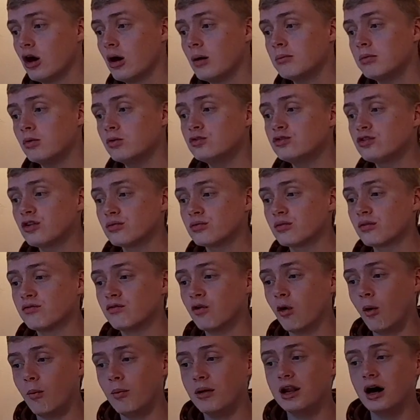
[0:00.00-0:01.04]
but also
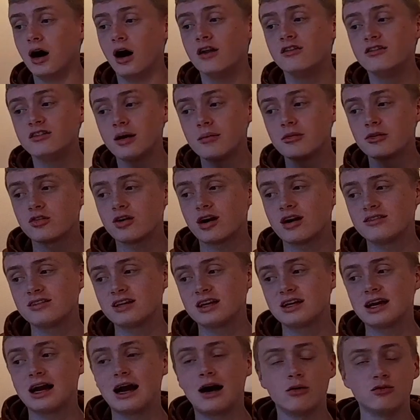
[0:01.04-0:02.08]
reform an
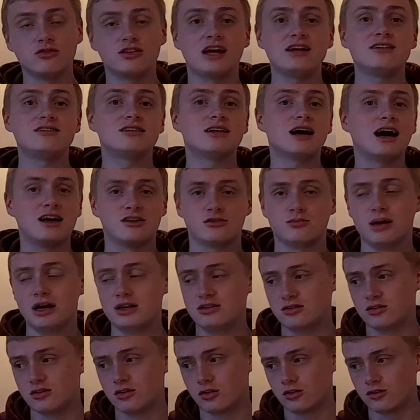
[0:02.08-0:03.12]
undemocratic, outdated aspect
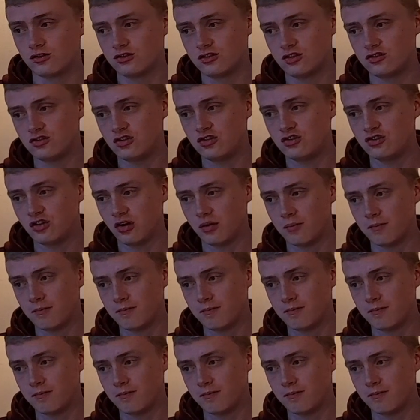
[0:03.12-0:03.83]
of the Constitution.